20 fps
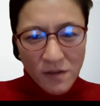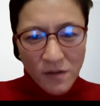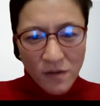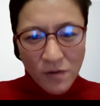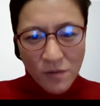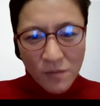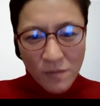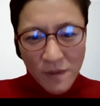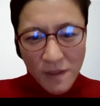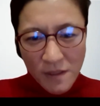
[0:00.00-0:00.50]

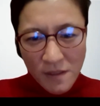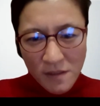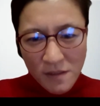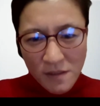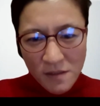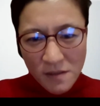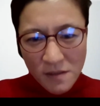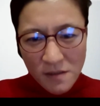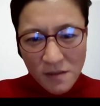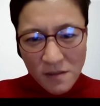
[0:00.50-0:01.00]
comment.
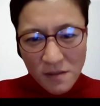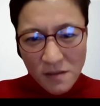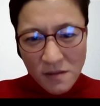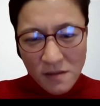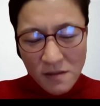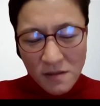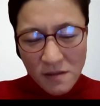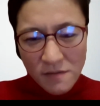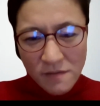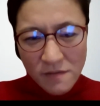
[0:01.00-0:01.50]

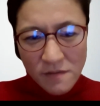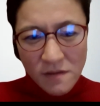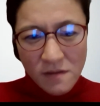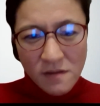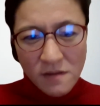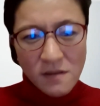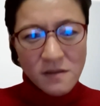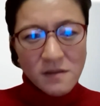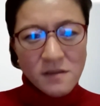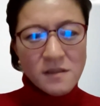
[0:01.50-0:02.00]
If
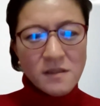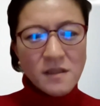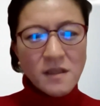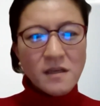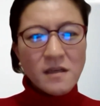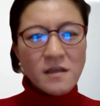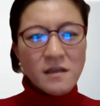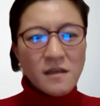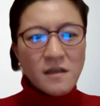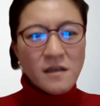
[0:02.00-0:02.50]
that's,
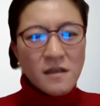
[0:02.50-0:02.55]
yeah.